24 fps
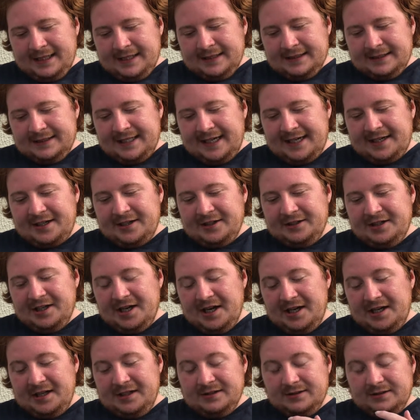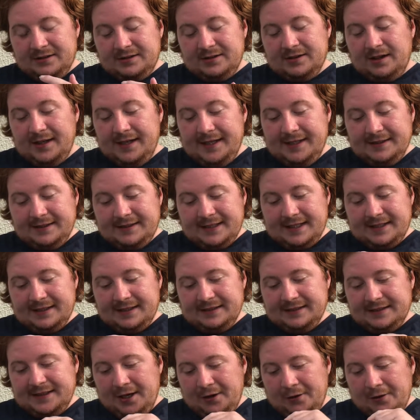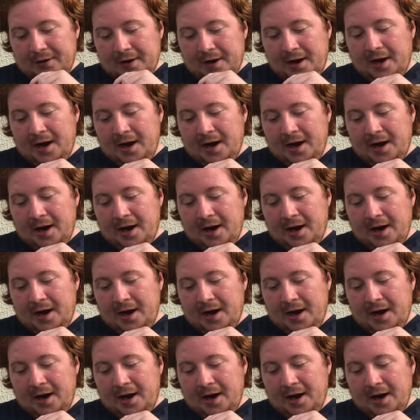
second skill.